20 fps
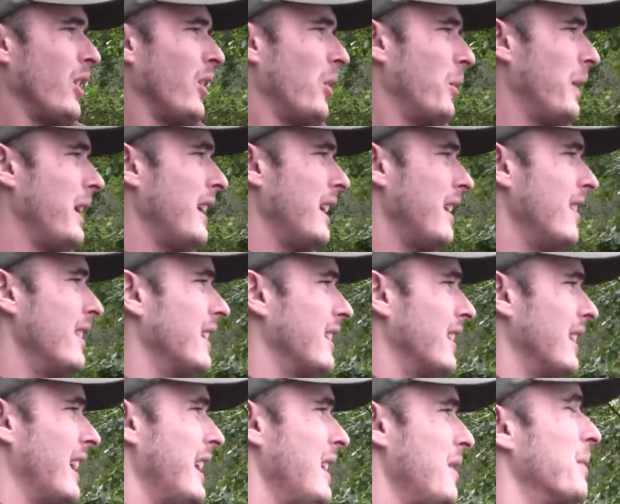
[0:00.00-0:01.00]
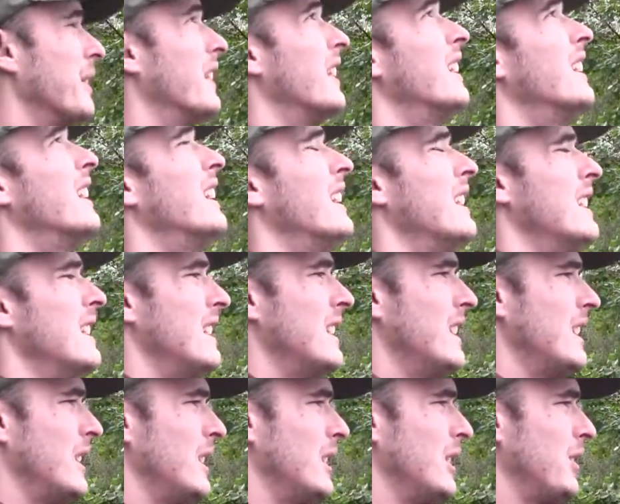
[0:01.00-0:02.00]
a lot of weed in this lake, but
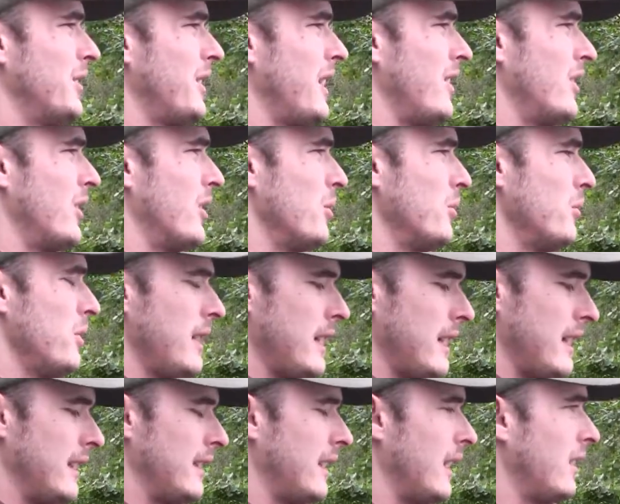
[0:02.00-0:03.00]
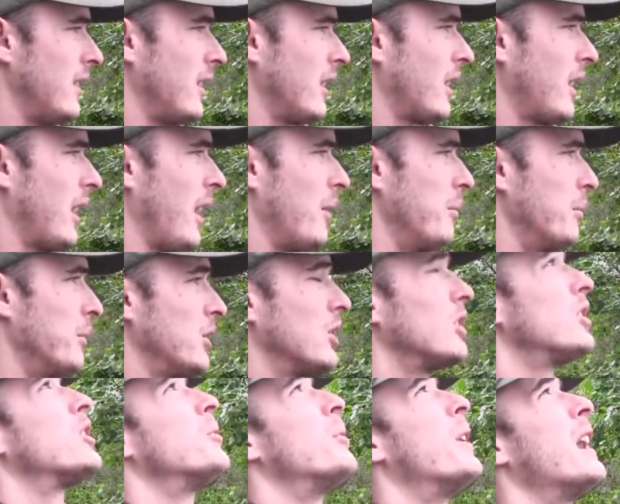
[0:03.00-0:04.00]
it's found a really decent clump
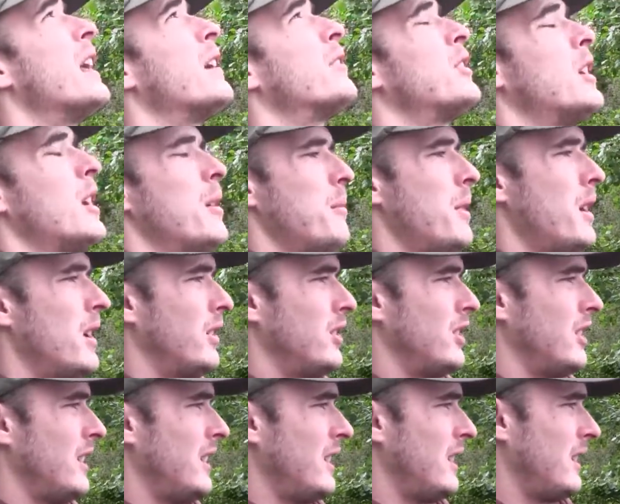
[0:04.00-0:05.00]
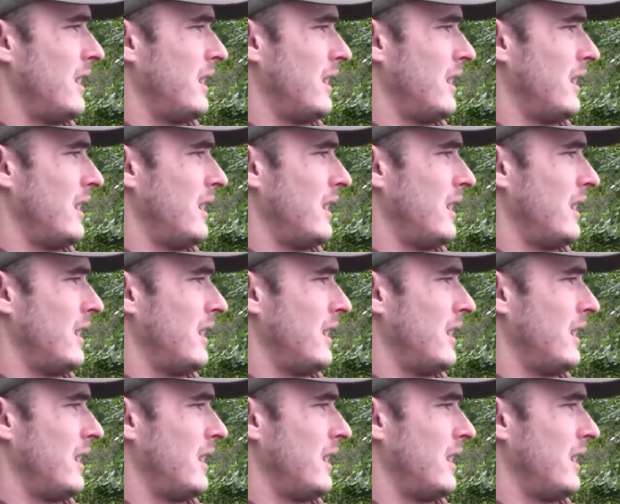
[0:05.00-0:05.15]
just to my left hand margin.